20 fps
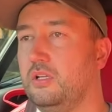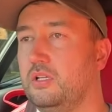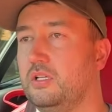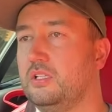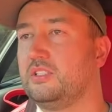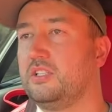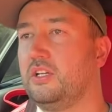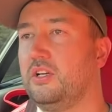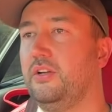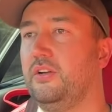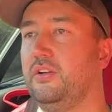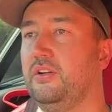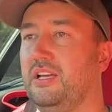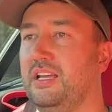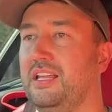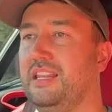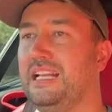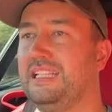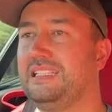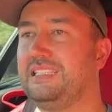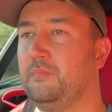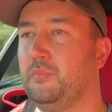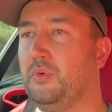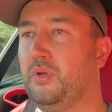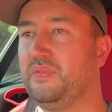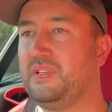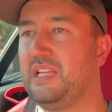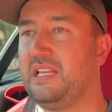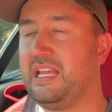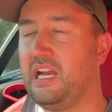So that's the
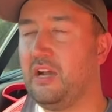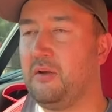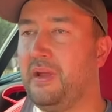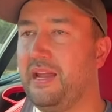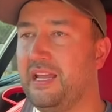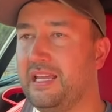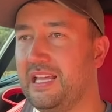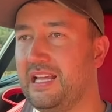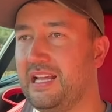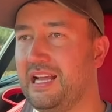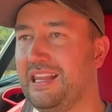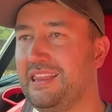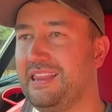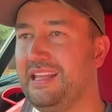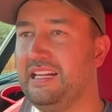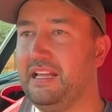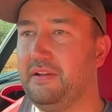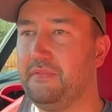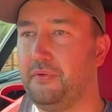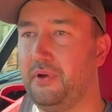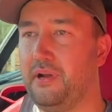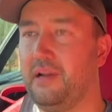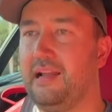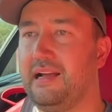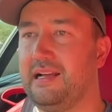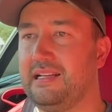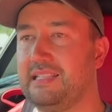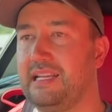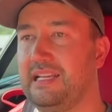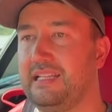moves that they're making. I think they've
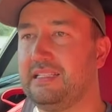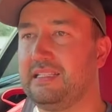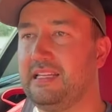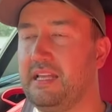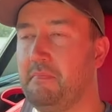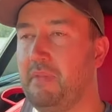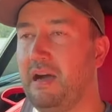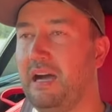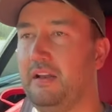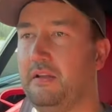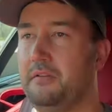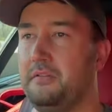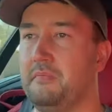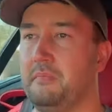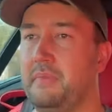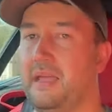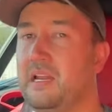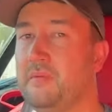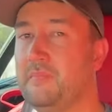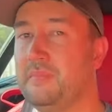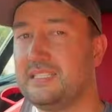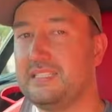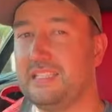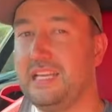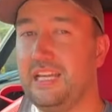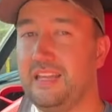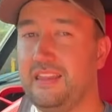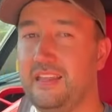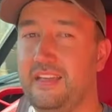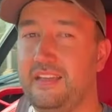realized that they might have made a
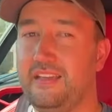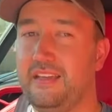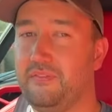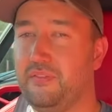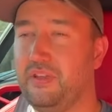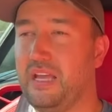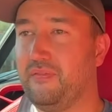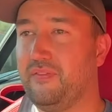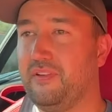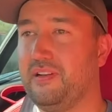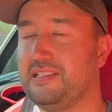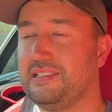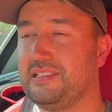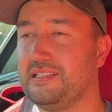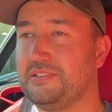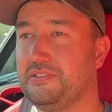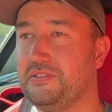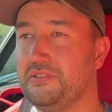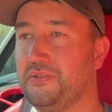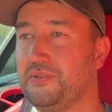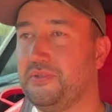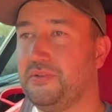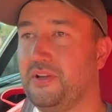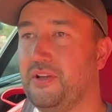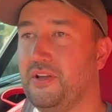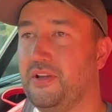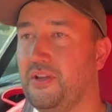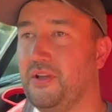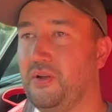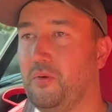mistake there, if you have a listen to
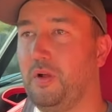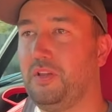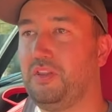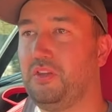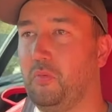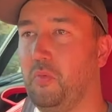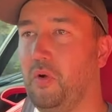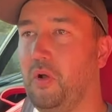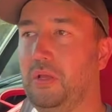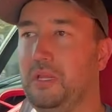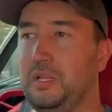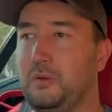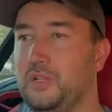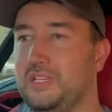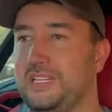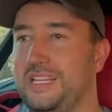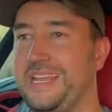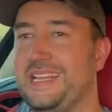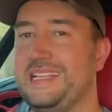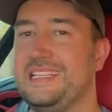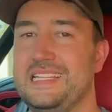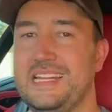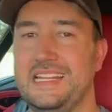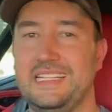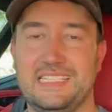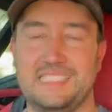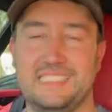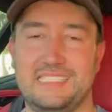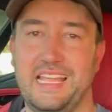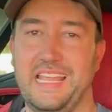what the world and what the internet
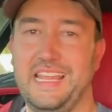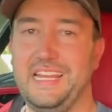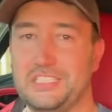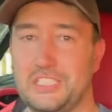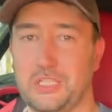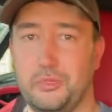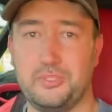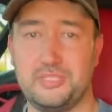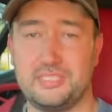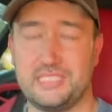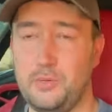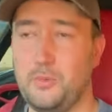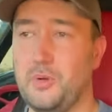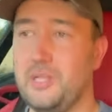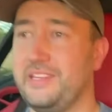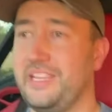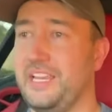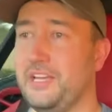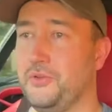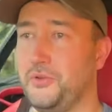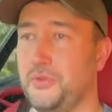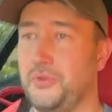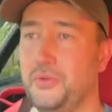is saying. So we'll see what they do.